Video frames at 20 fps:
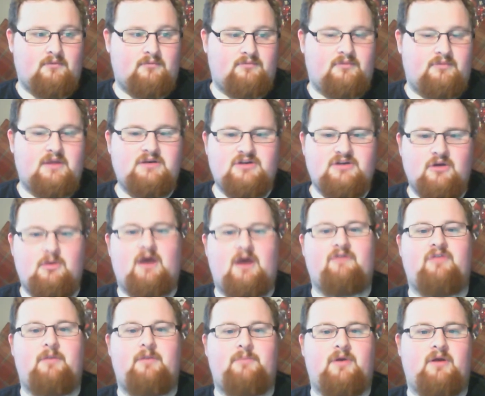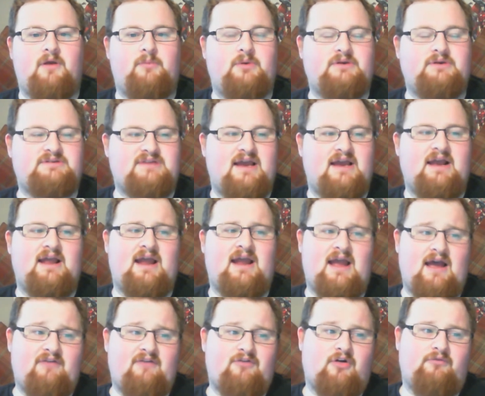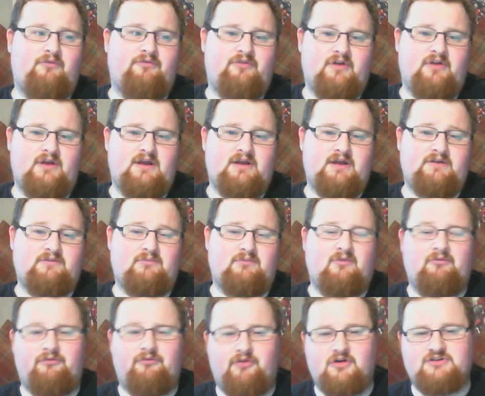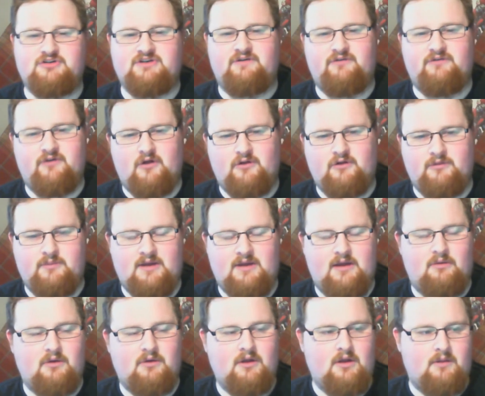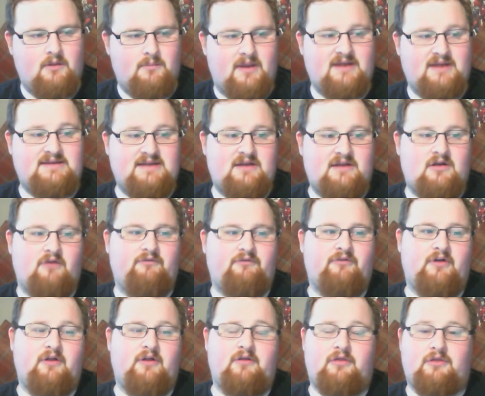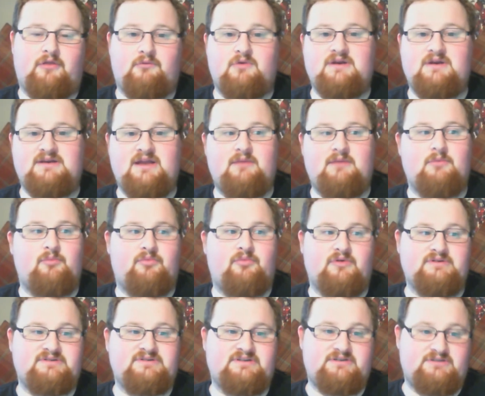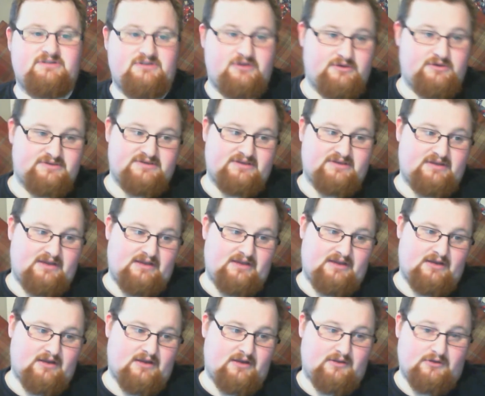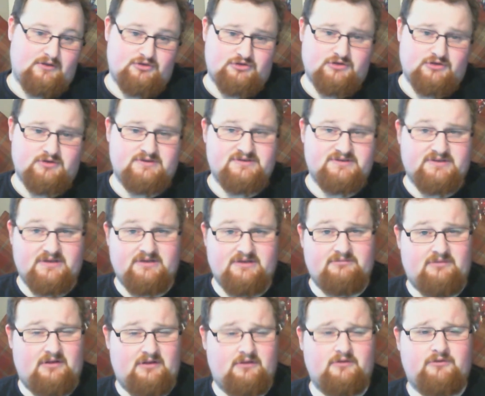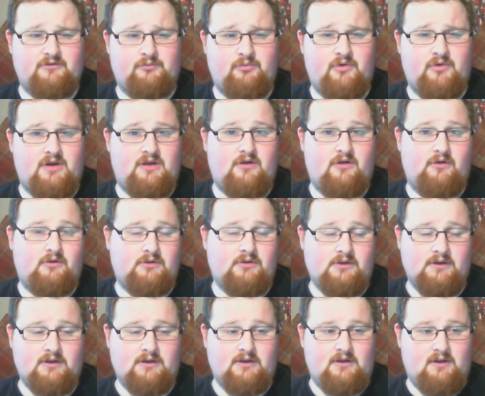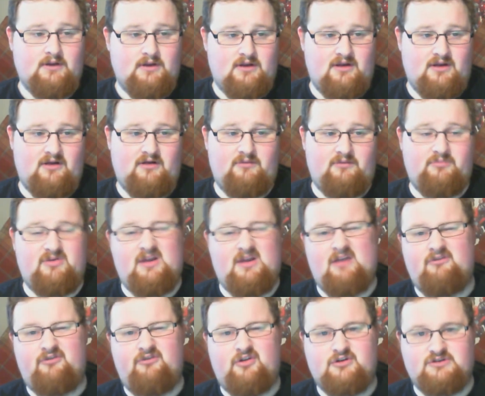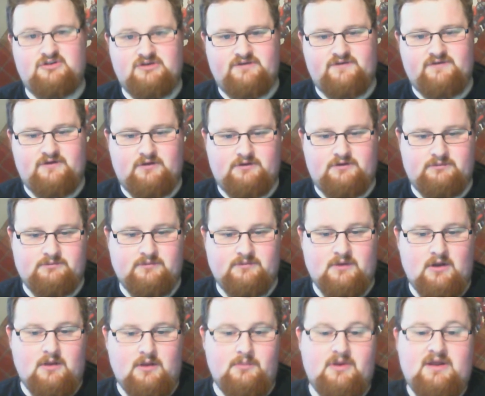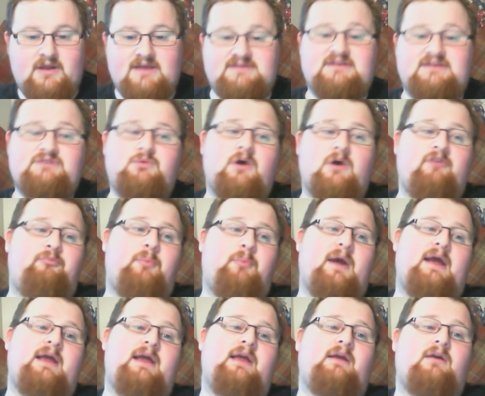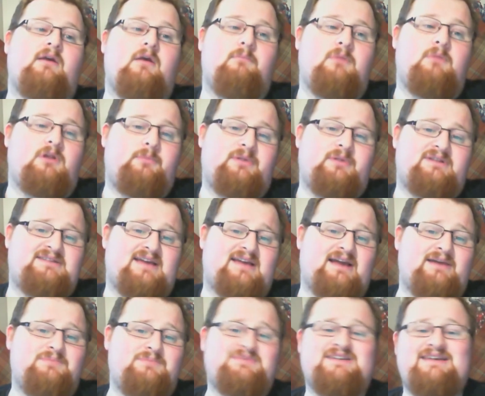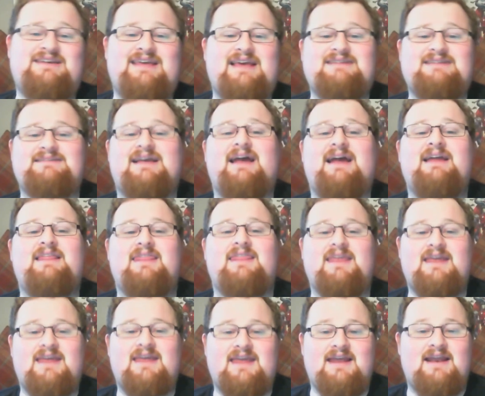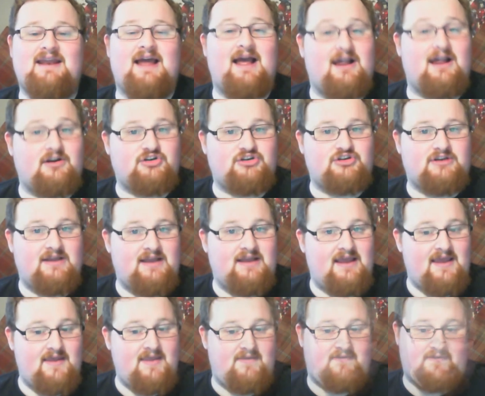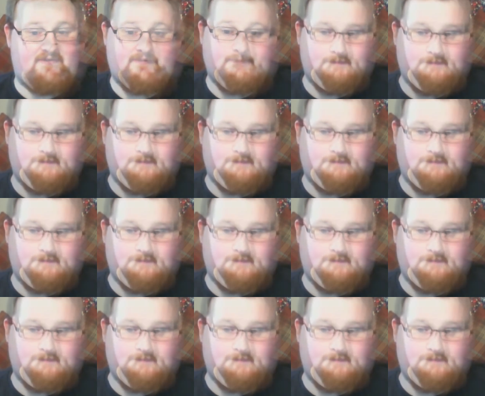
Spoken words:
they do have their purpose, and I have converted. Unfortunately, I've sold them now, but I did convert 3 demon princes using the drones, and they looked pretty cool. But yeah, unfortunately, I've sold them. But is this worth buying multiple times? Yes, I think it actually is.